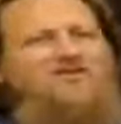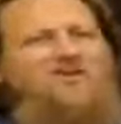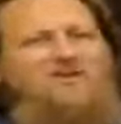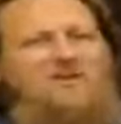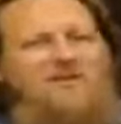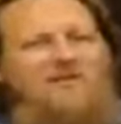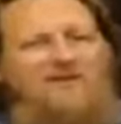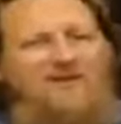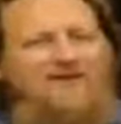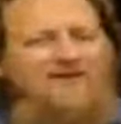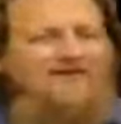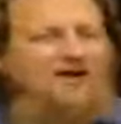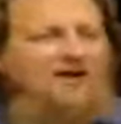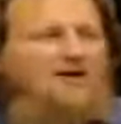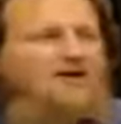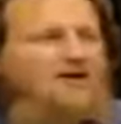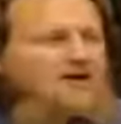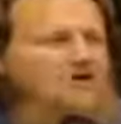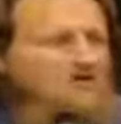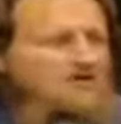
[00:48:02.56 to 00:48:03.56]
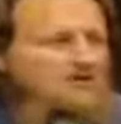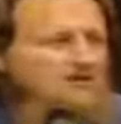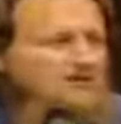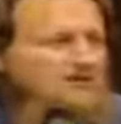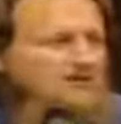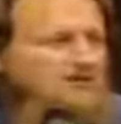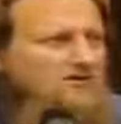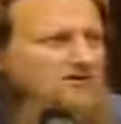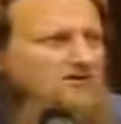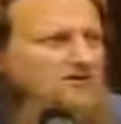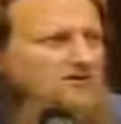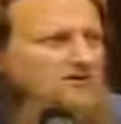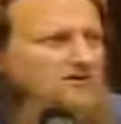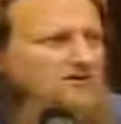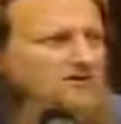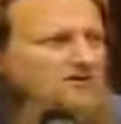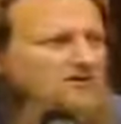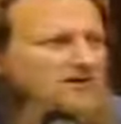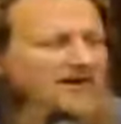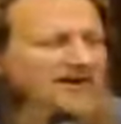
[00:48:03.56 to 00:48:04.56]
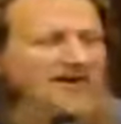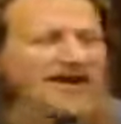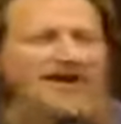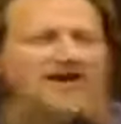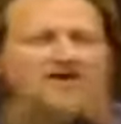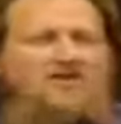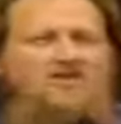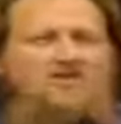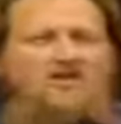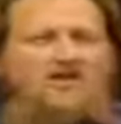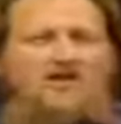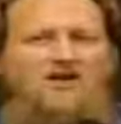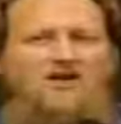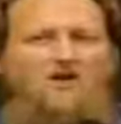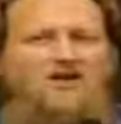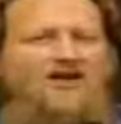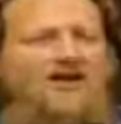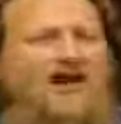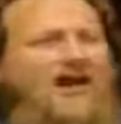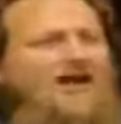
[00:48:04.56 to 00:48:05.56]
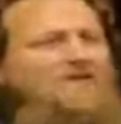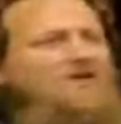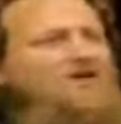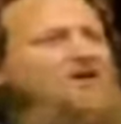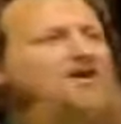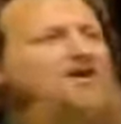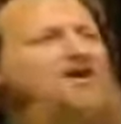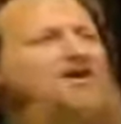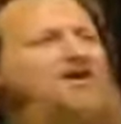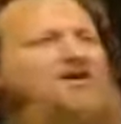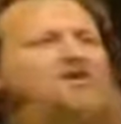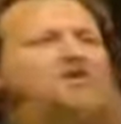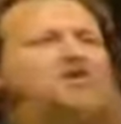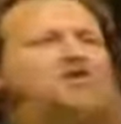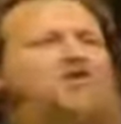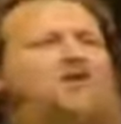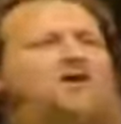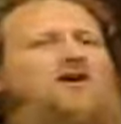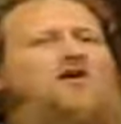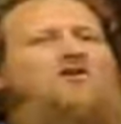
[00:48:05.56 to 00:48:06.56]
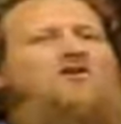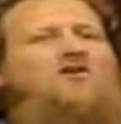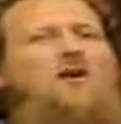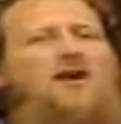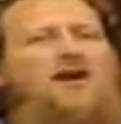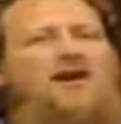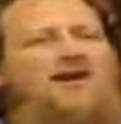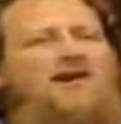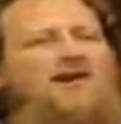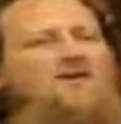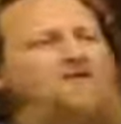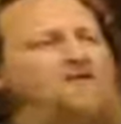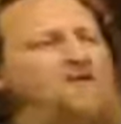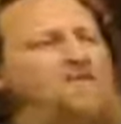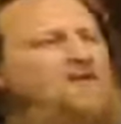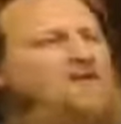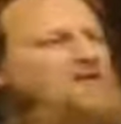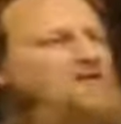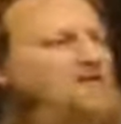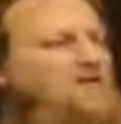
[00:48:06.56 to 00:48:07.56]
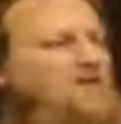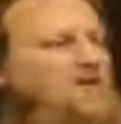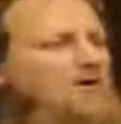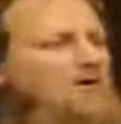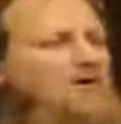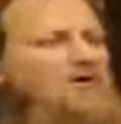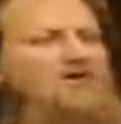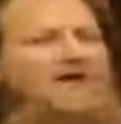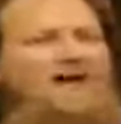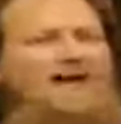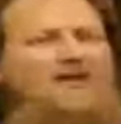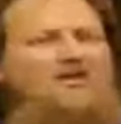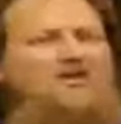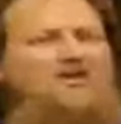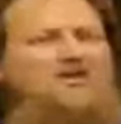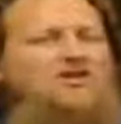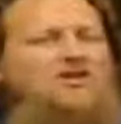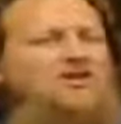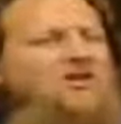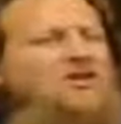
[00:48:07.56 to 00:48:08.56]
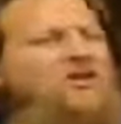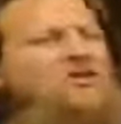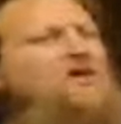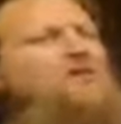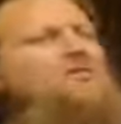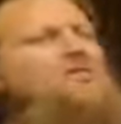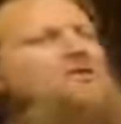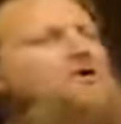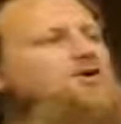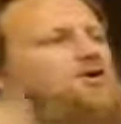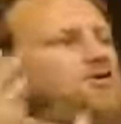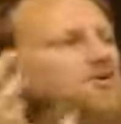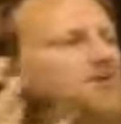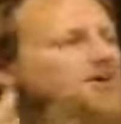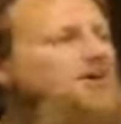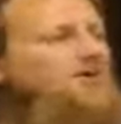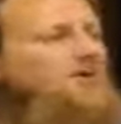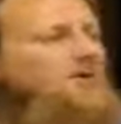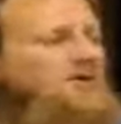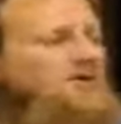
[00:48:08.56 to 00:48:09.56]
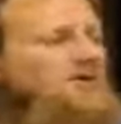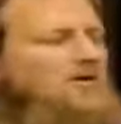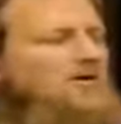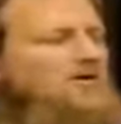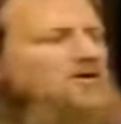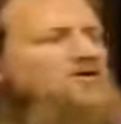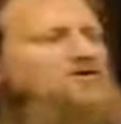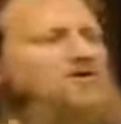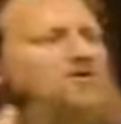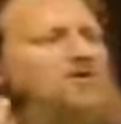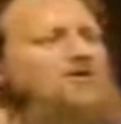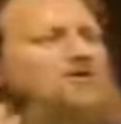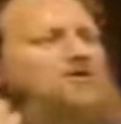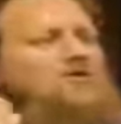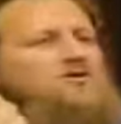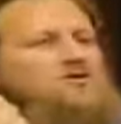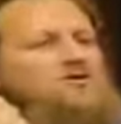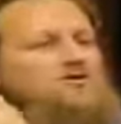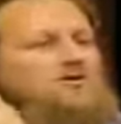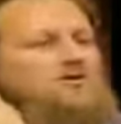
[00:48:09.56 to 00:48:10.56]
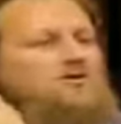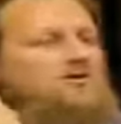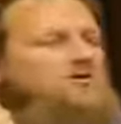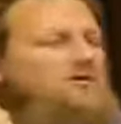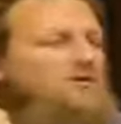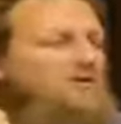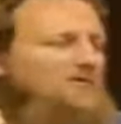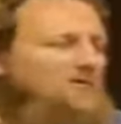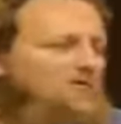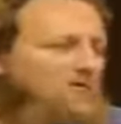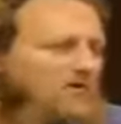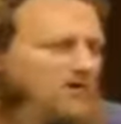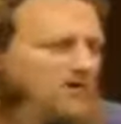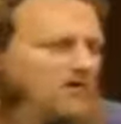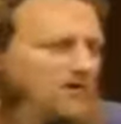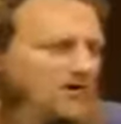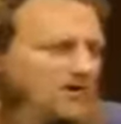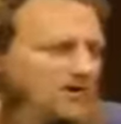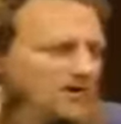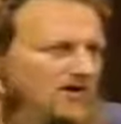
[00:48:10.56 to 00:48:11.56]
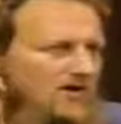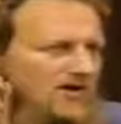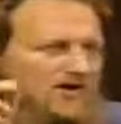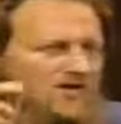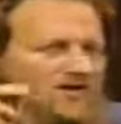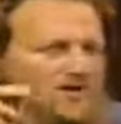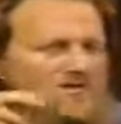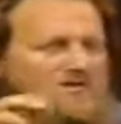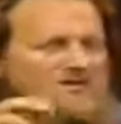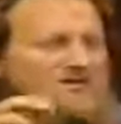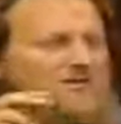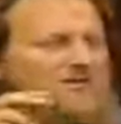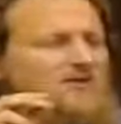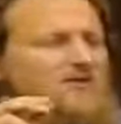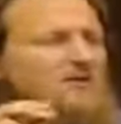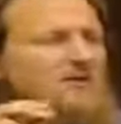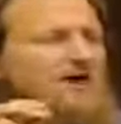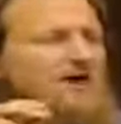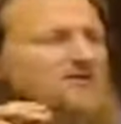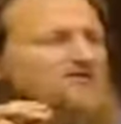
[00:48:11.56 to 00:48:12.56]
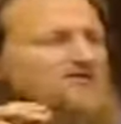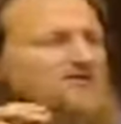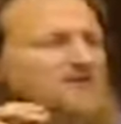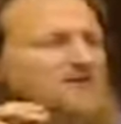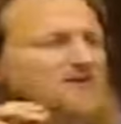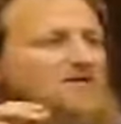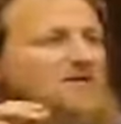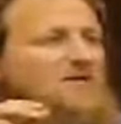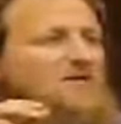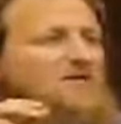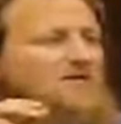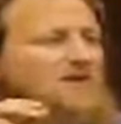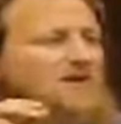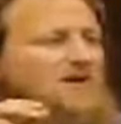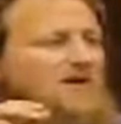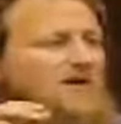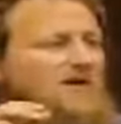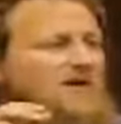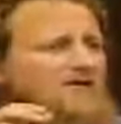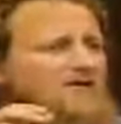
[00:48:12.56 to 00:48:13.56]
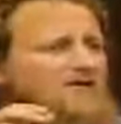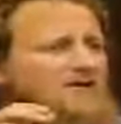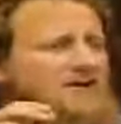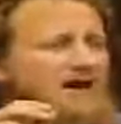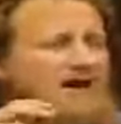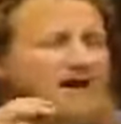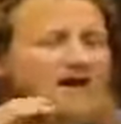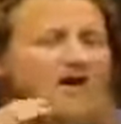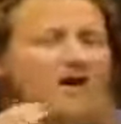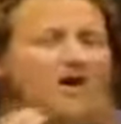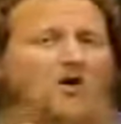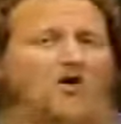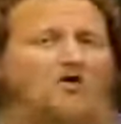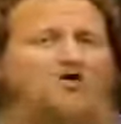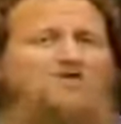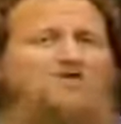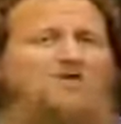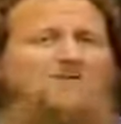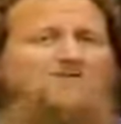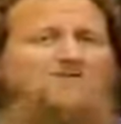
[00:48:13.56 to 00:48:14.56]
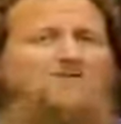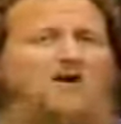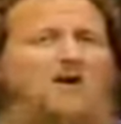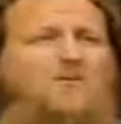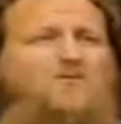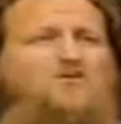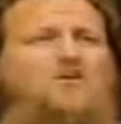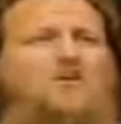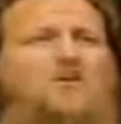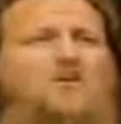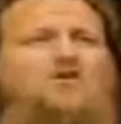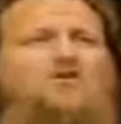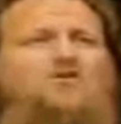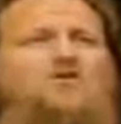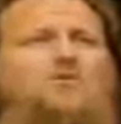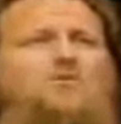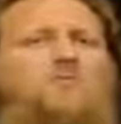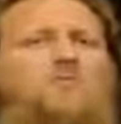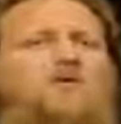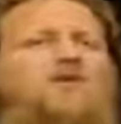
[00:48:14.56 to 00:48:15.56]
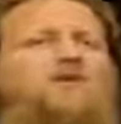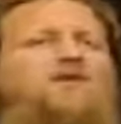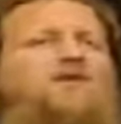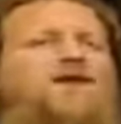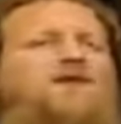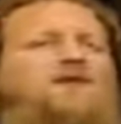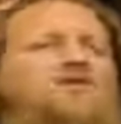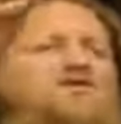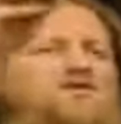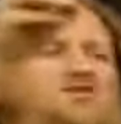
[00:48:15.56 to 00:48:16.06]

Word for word: them in that direction, then actually we haven't enjoined right and forbidden wrong. We've actually pushed people towards doing more wrong. This is something we have to be very, very careful about. Or sometimes we want to prevent